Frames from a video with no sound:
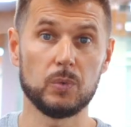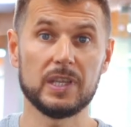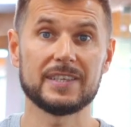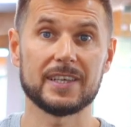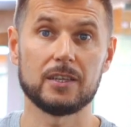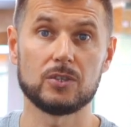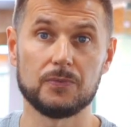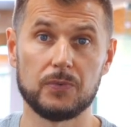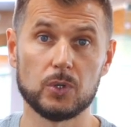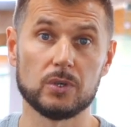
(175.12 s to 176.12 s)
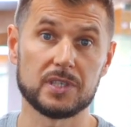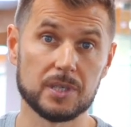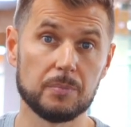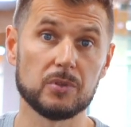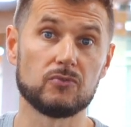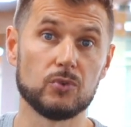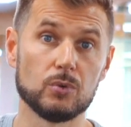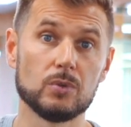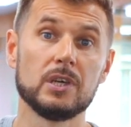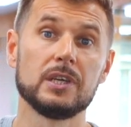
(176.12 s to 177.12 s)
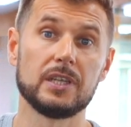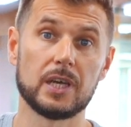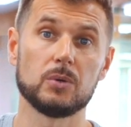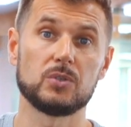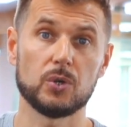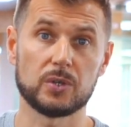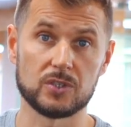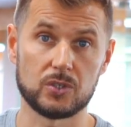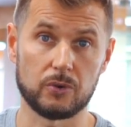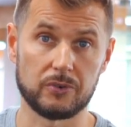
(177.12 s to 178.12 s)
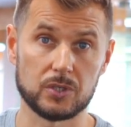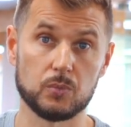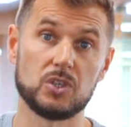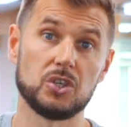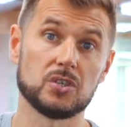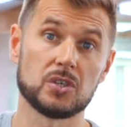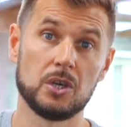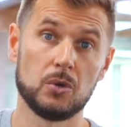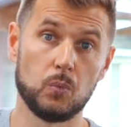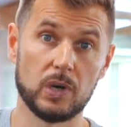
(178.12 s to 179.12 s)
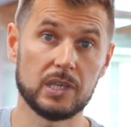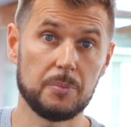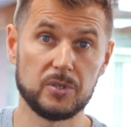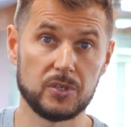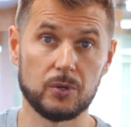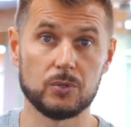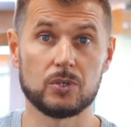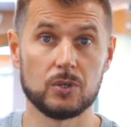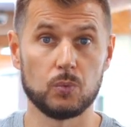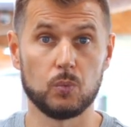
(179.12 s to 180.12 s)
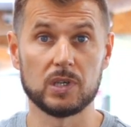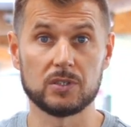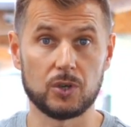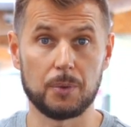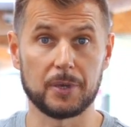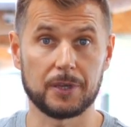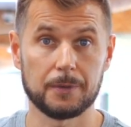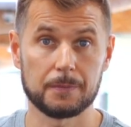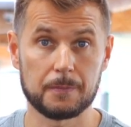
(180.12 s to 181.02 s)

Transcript: we decided to follow a simple rule in our Token Stories, which is one episode, one topic.